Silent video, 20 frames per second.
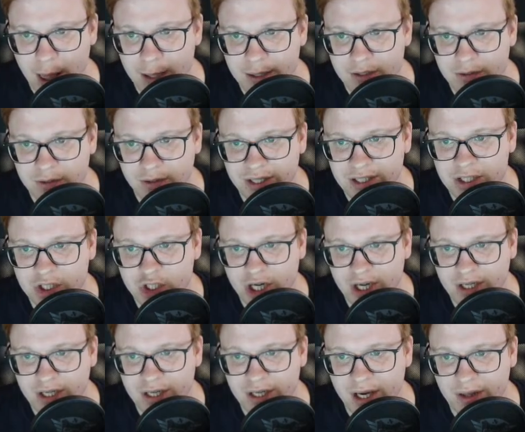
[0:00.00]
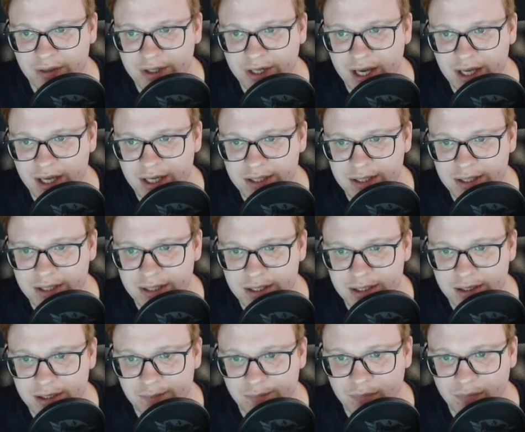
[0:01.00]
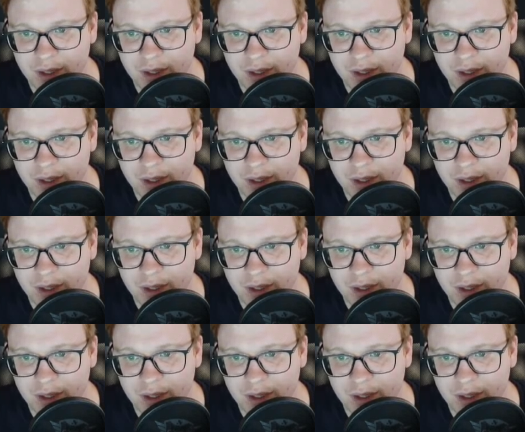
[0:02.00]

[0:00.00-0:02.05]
So let's check the other cases,